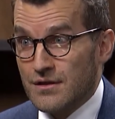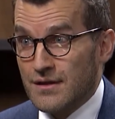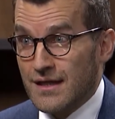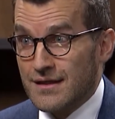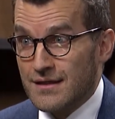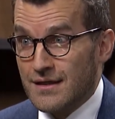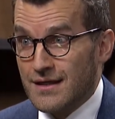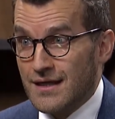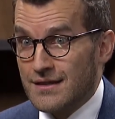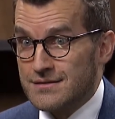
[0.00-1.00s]
that
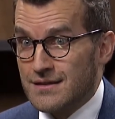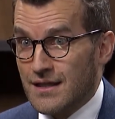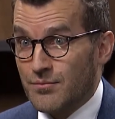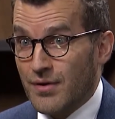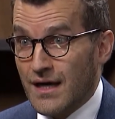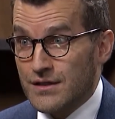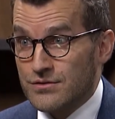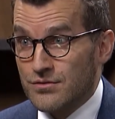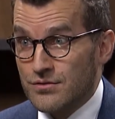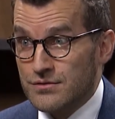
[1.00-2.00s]
indicates that
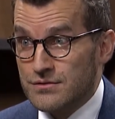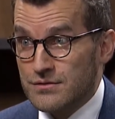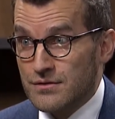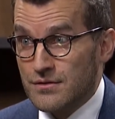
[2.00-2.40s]
pastures,